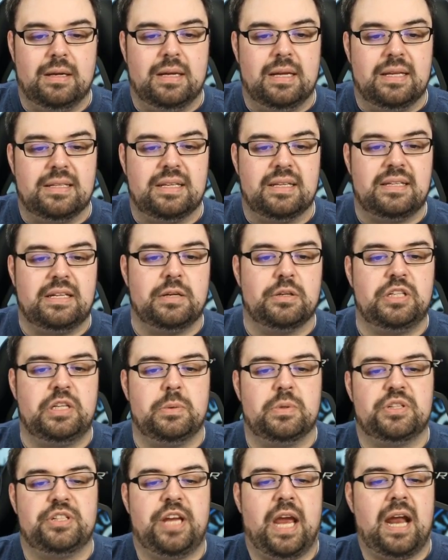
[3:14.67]
It says here she
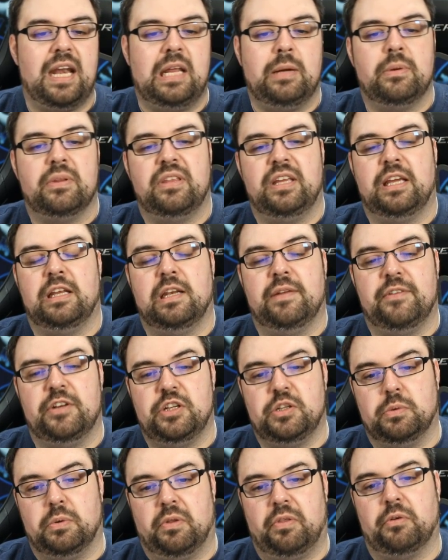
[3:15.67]
was chatting with the
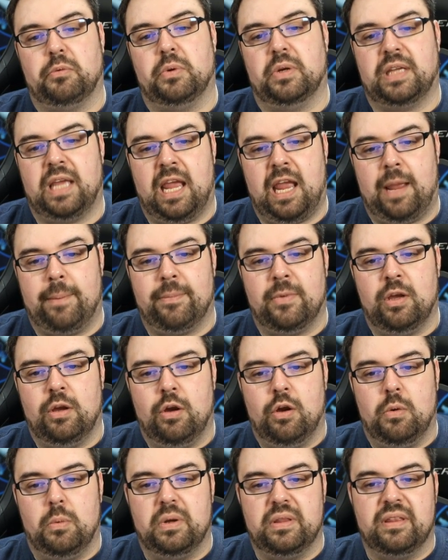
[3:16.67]
individual through a game.
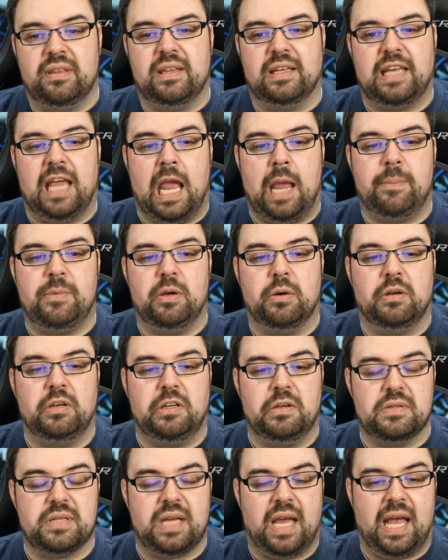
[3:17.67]
Within the game, you can
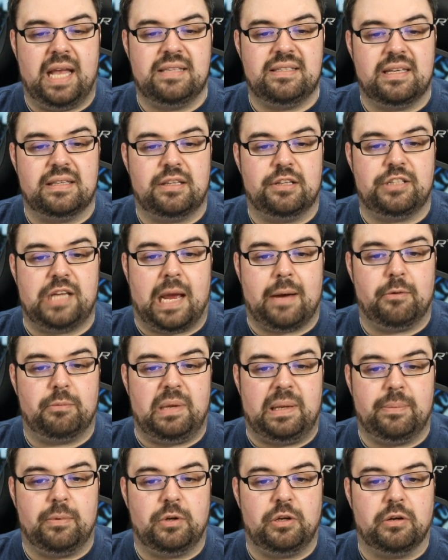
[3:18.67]
use a headset to chat with
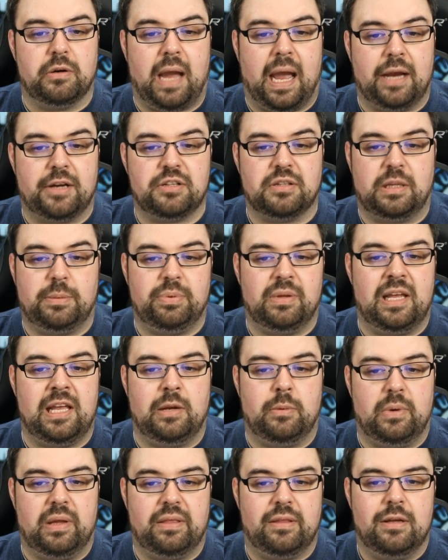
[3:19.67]
people you're actually
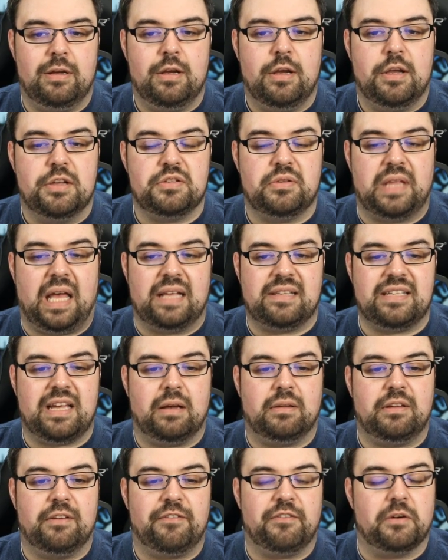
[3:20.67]
playing with. So that's
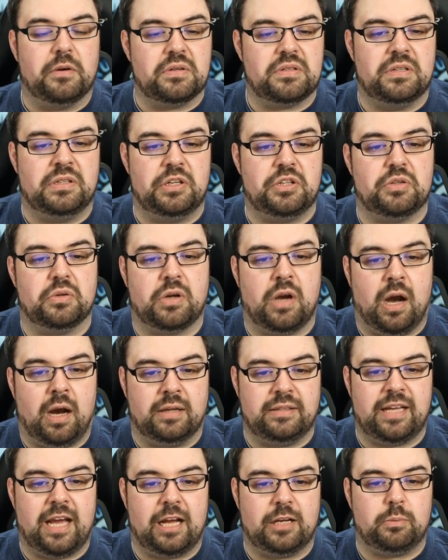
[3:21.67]
how the first initial
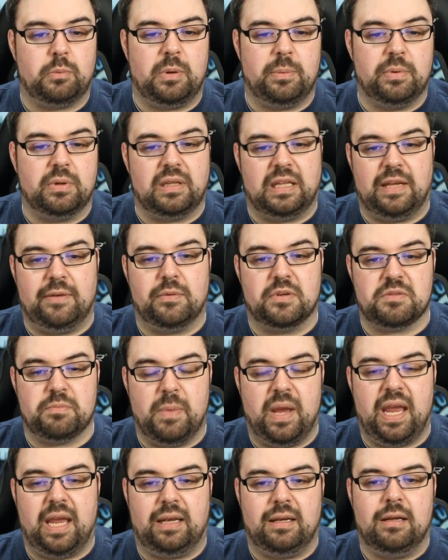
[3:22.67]
contact, we believe, was
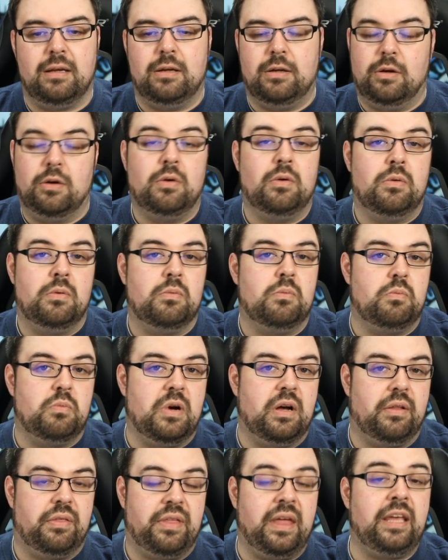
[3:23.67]
made.
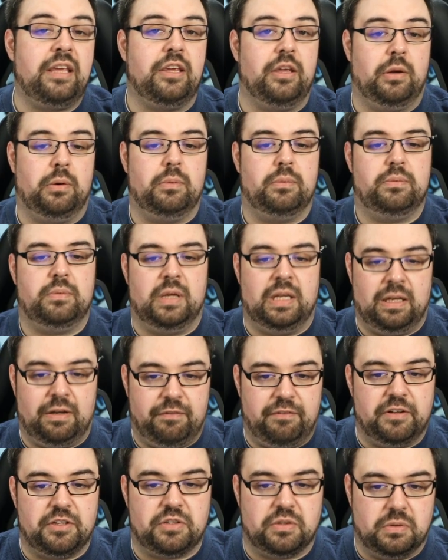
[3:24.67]
Well, thank you, an
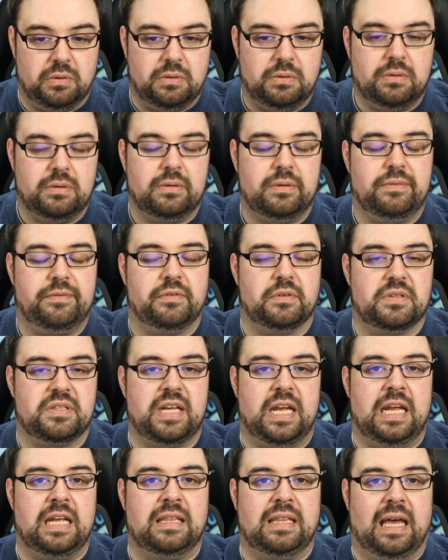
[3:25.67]
official, for
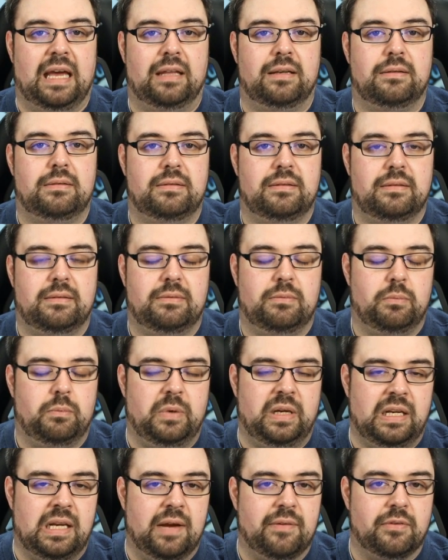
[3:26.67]
saying that.
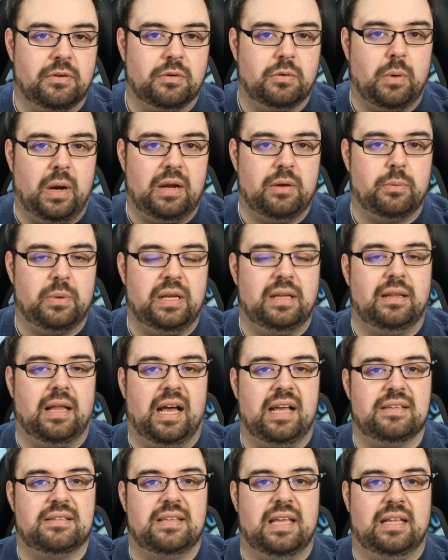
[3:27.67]
We never quite
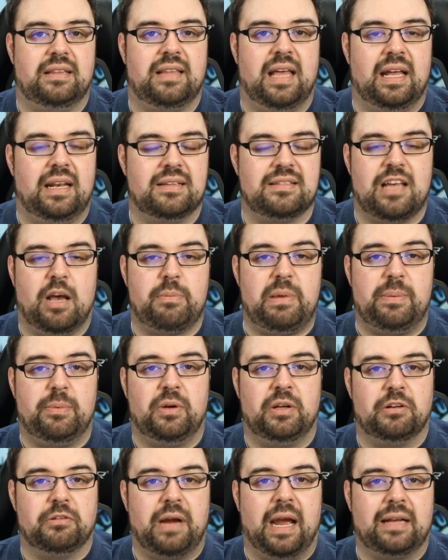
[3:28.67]
realized that that is how people
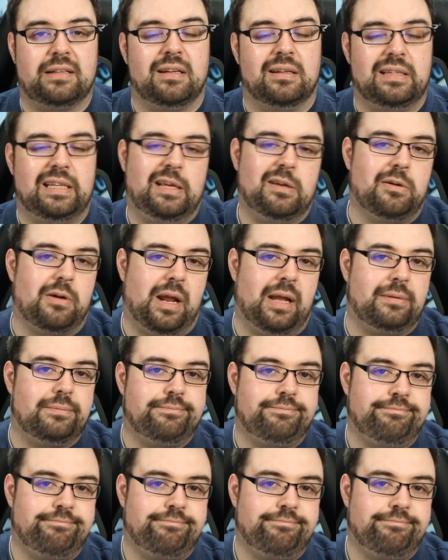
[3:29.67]
interact on the internet.